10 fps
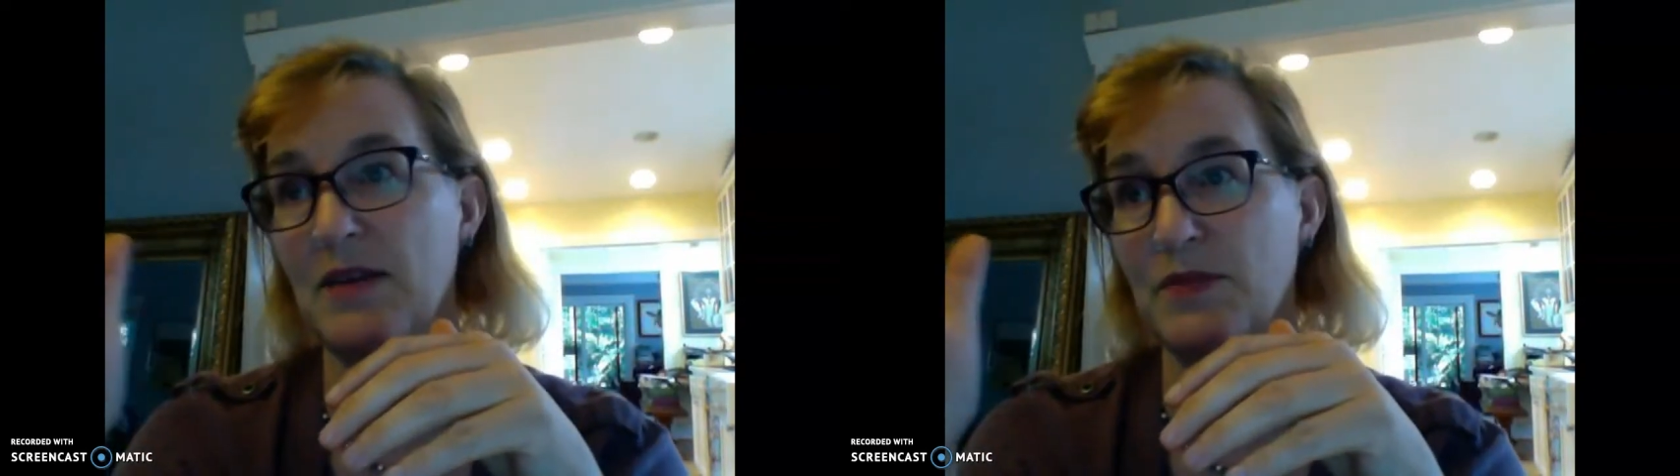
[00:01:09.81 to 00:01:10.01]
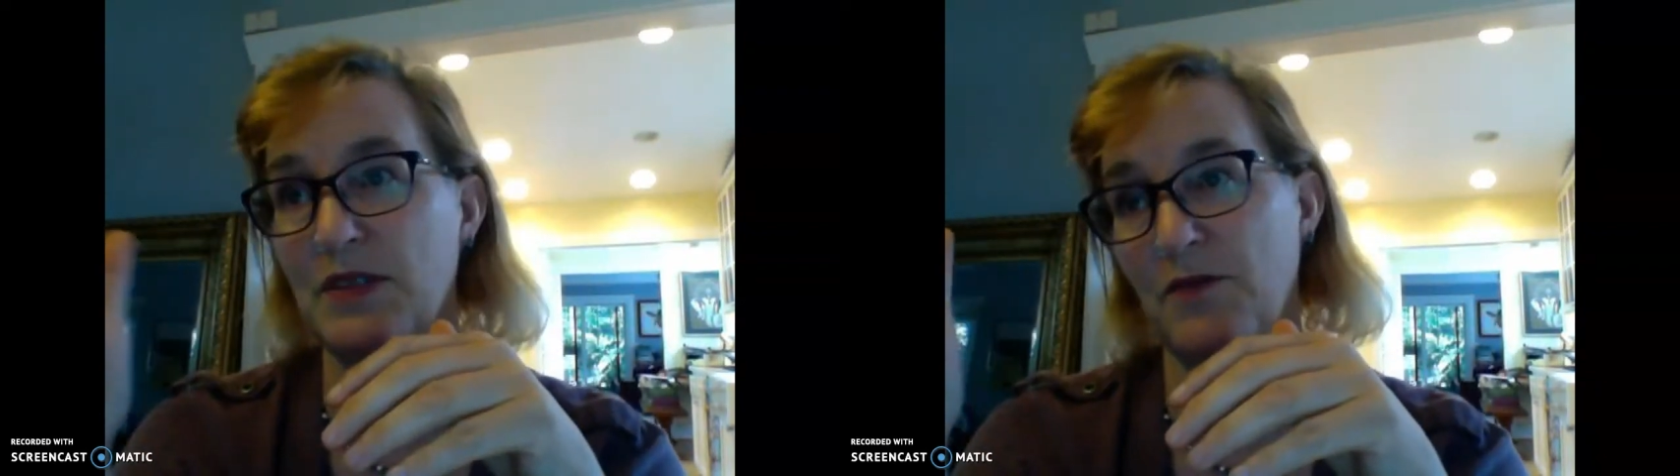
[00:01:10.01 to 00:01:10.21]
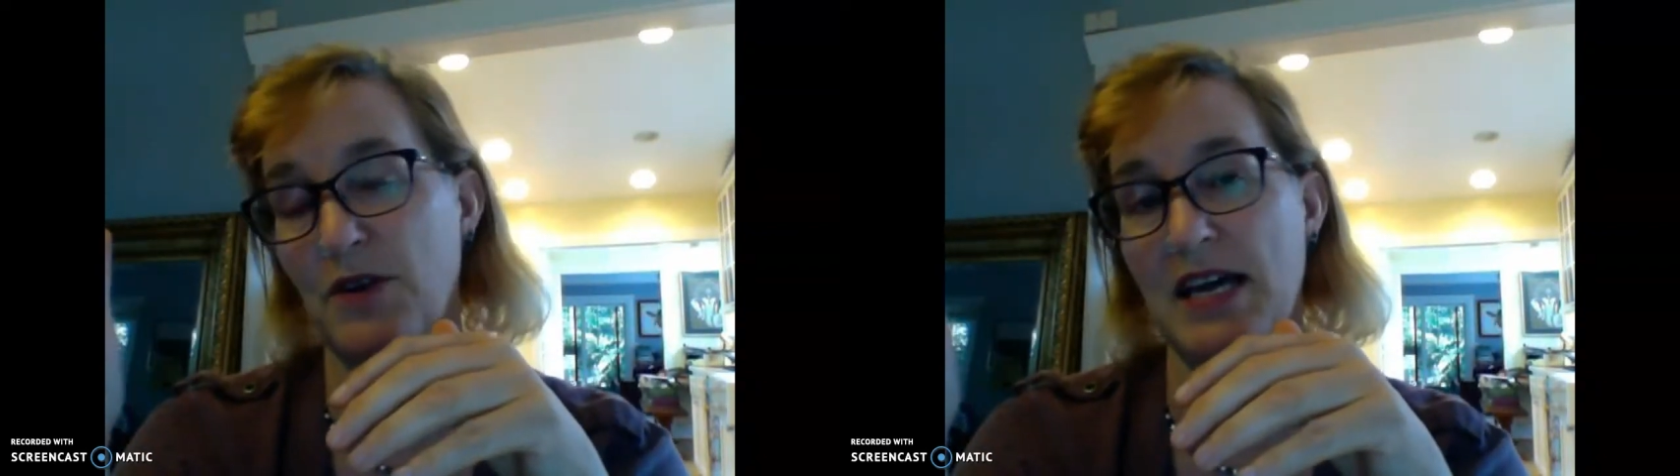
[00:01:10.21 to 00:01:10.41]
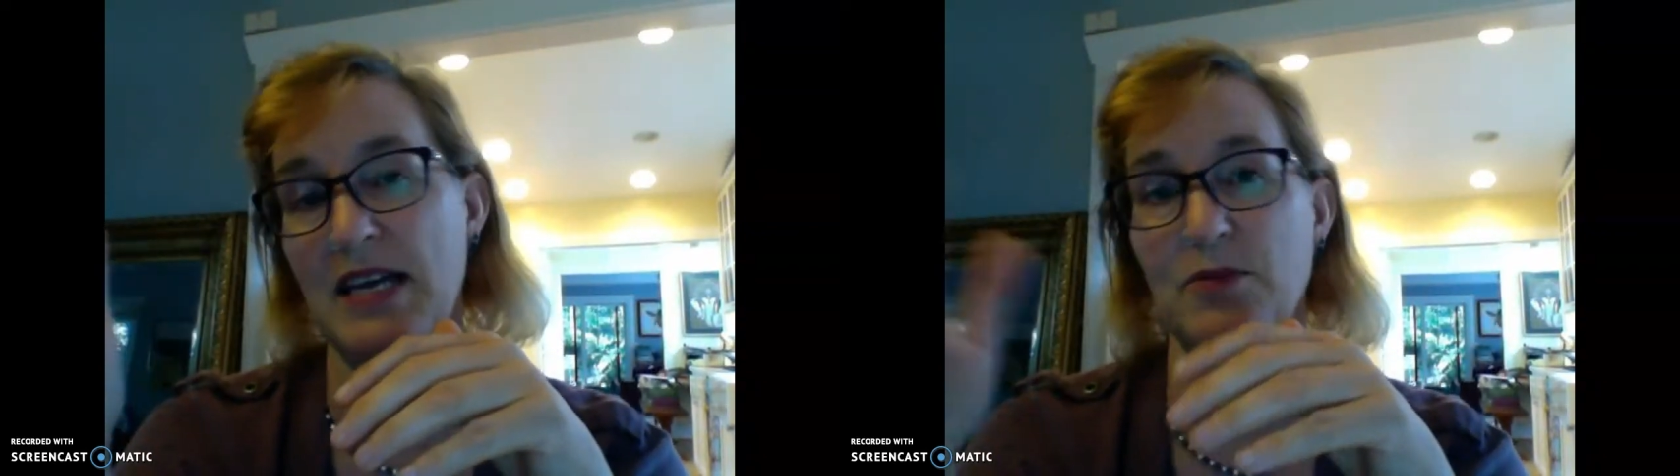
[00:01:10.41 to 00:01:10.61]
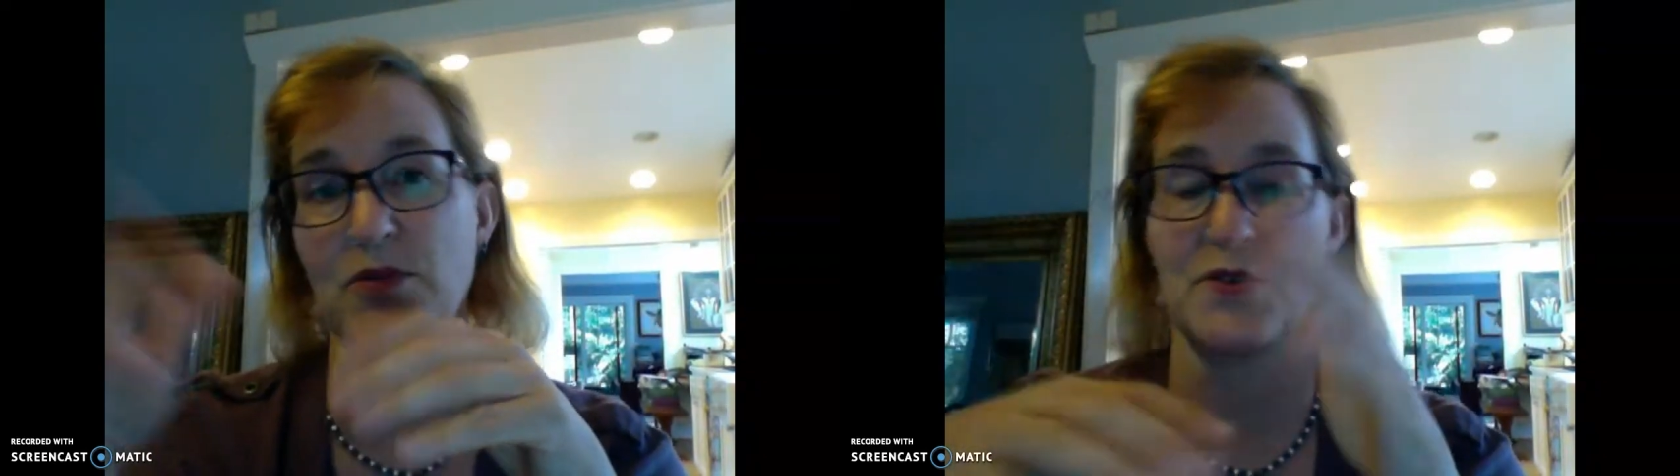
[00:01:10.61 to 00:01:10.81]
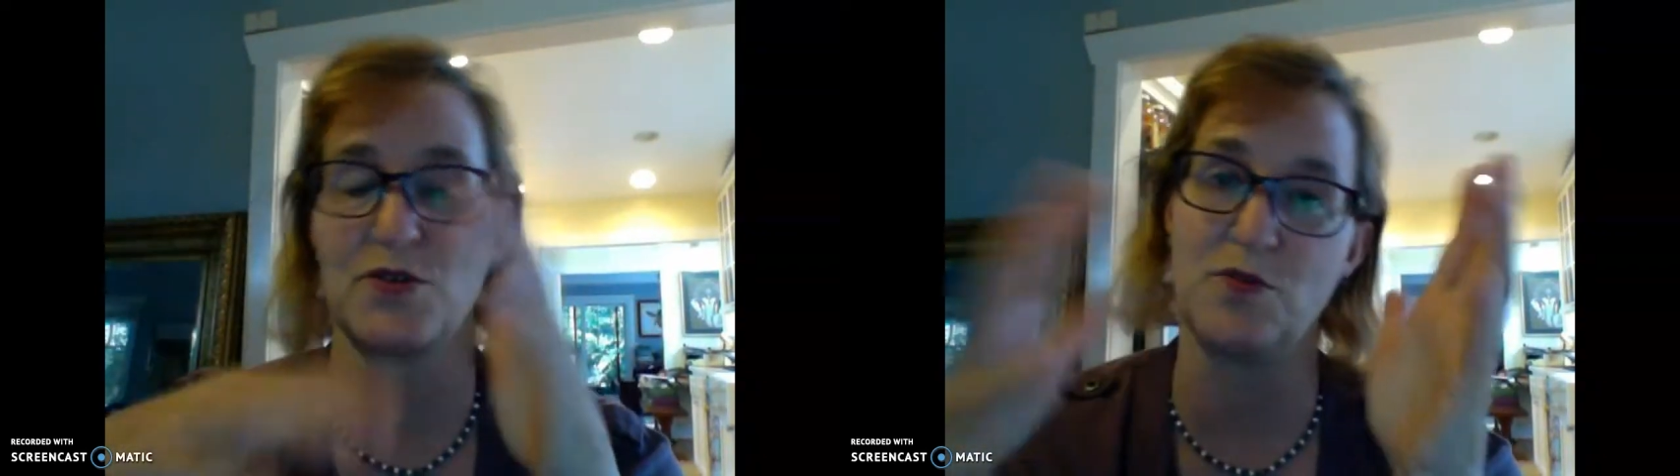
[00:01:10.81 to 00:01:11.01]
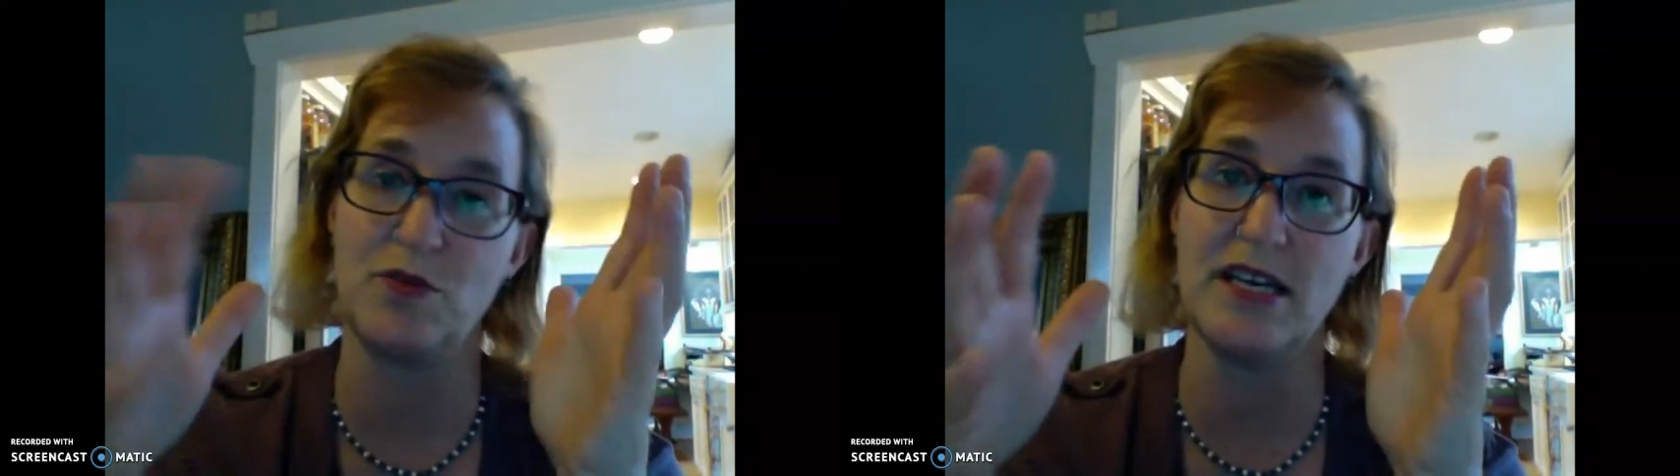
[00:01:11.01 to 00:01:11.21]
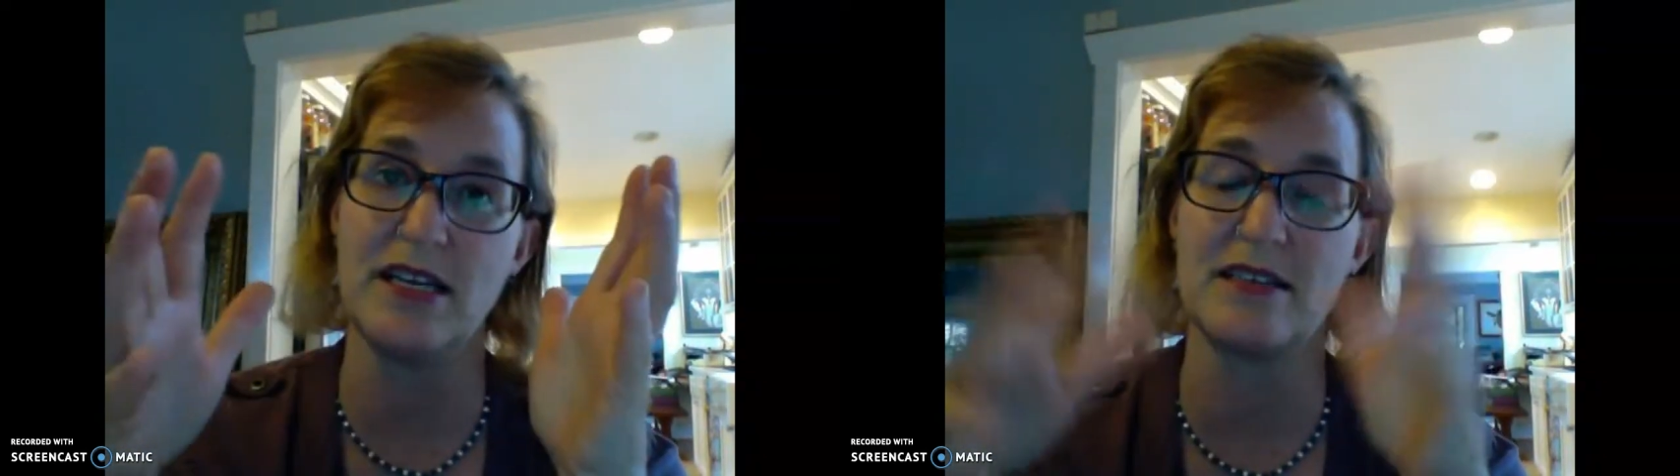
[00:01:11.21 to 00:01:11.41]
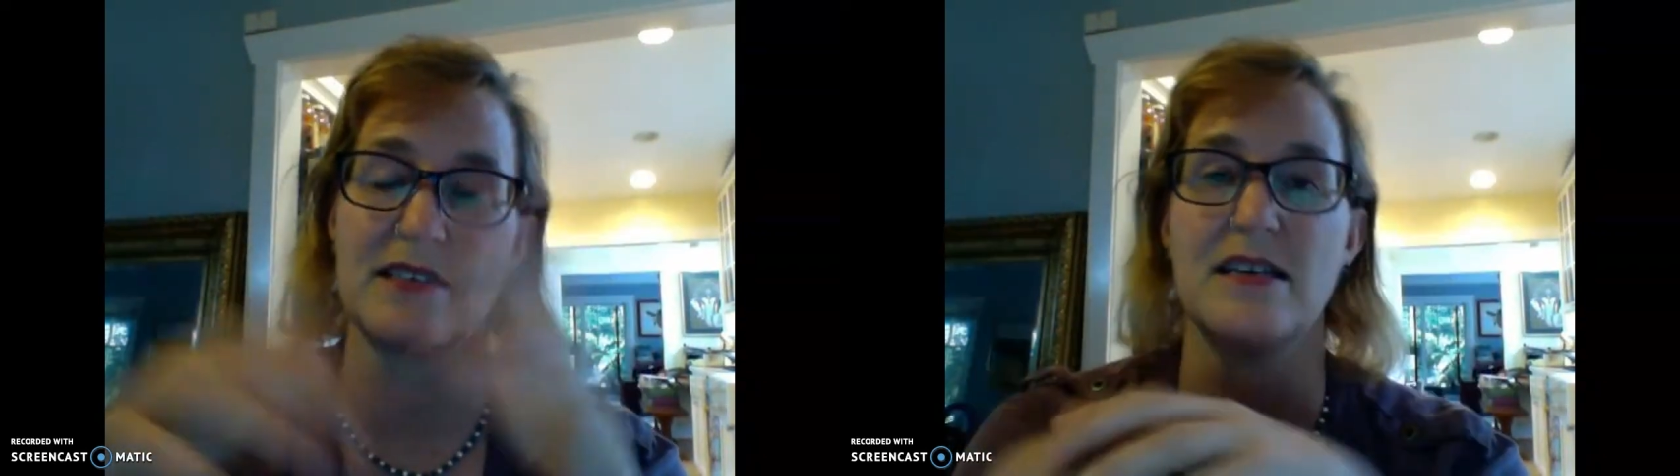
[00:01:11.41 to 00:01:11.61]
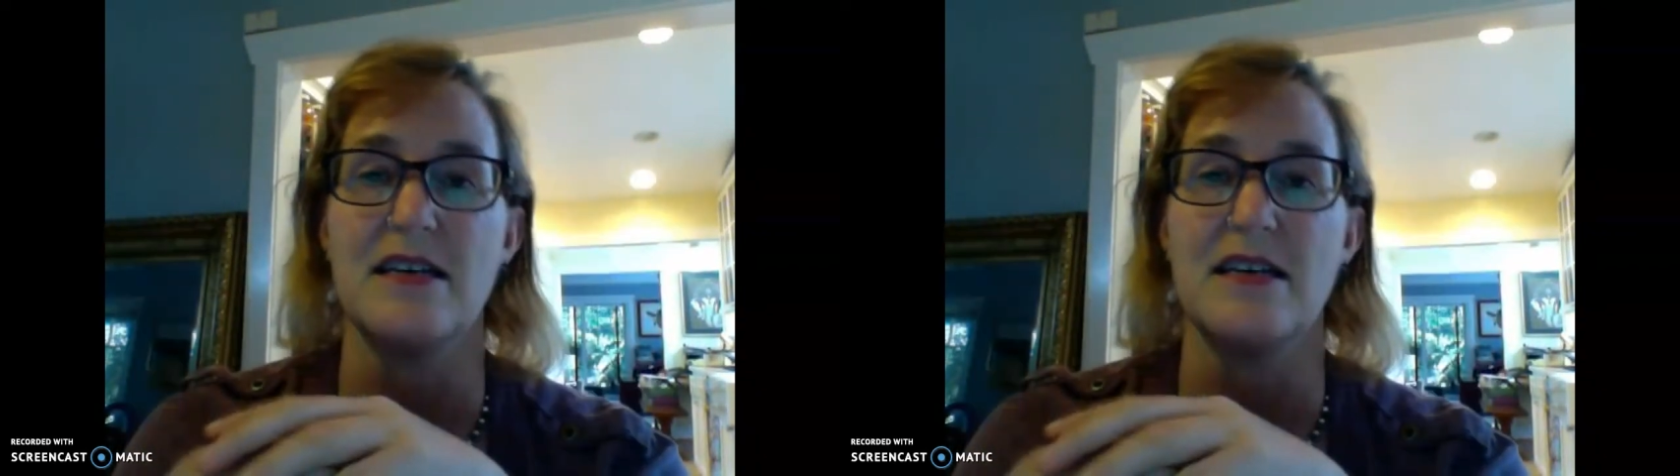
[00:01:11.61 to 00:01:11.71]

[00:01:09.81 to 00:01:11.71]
different animals or plants,